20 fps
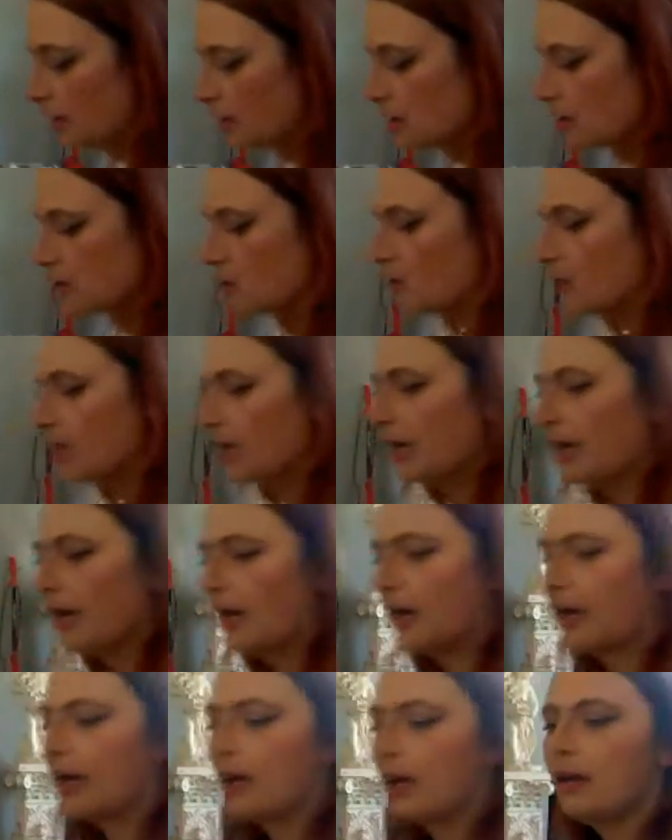So we
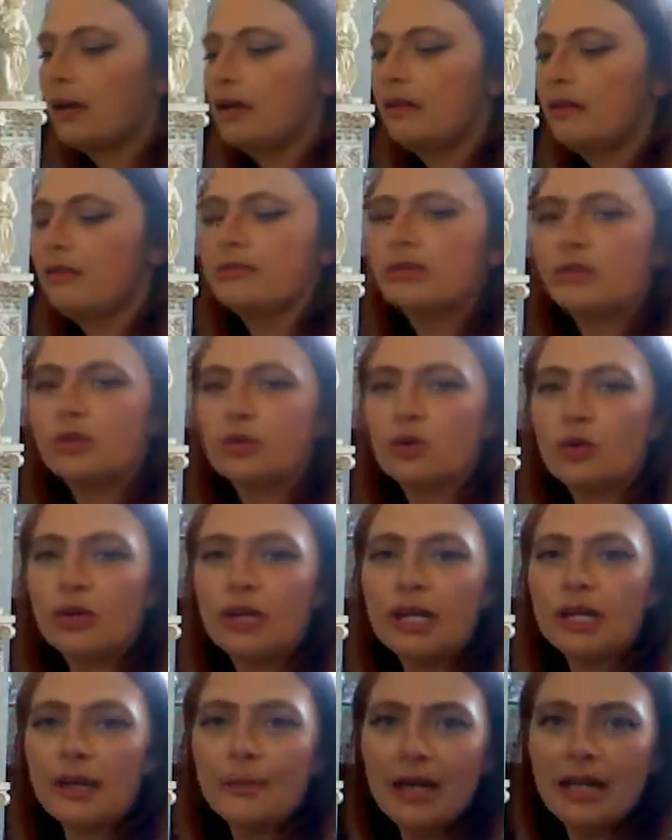have
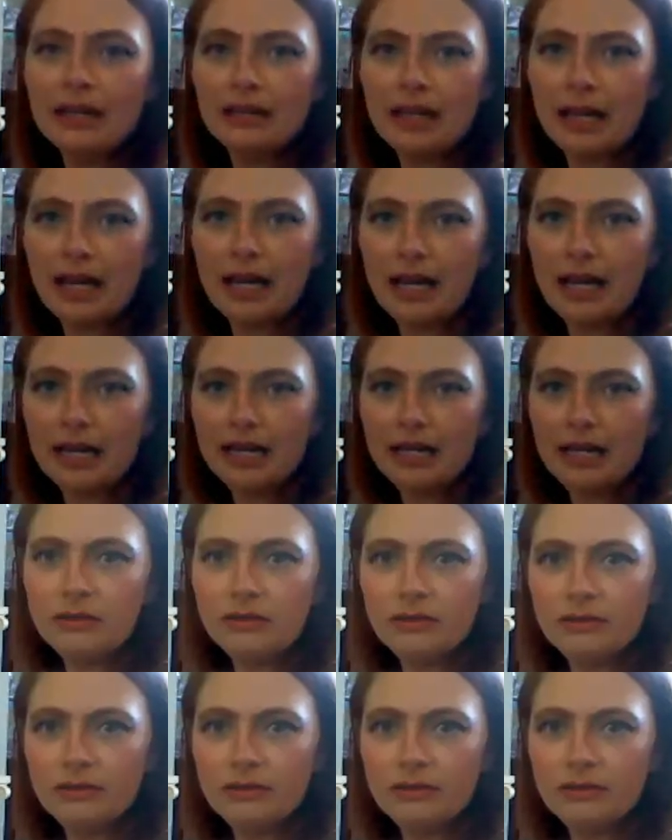Story of My Life,